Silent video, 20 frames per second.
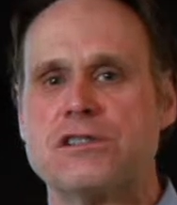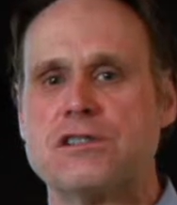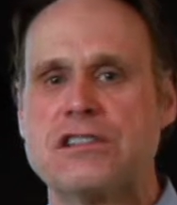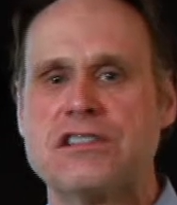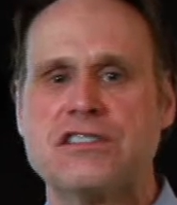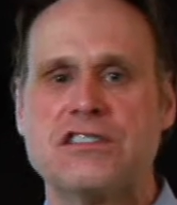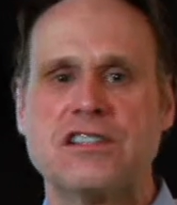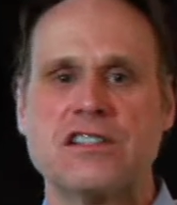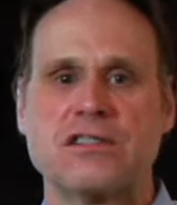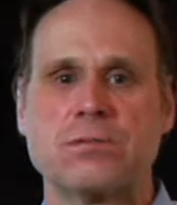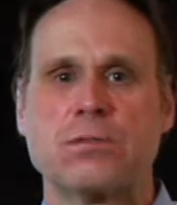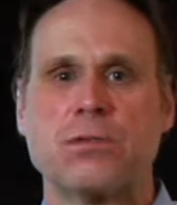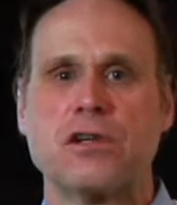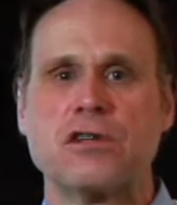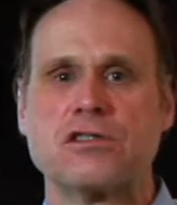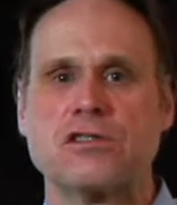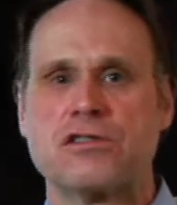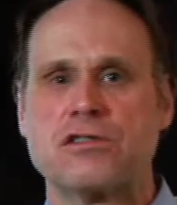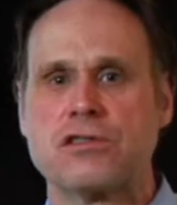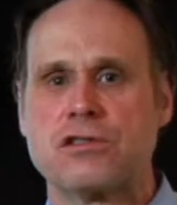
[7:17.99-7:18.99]
these disc
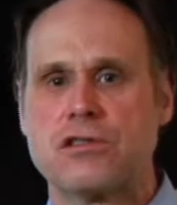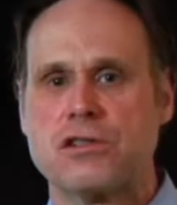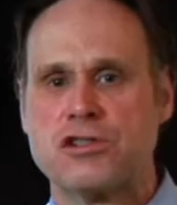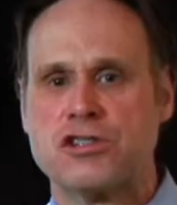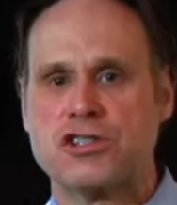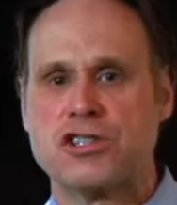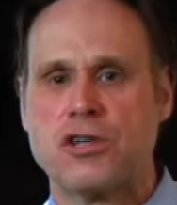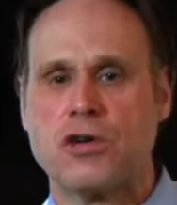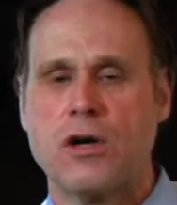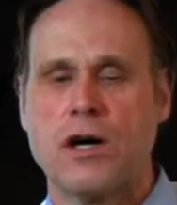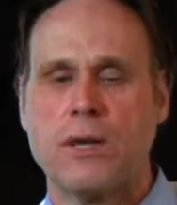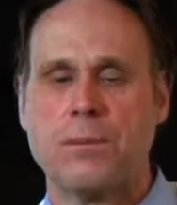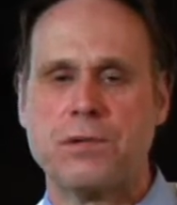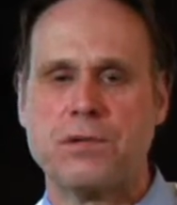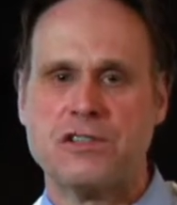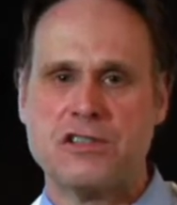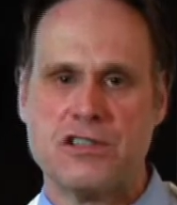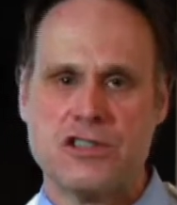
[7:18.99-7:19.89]
bulges are going to show up and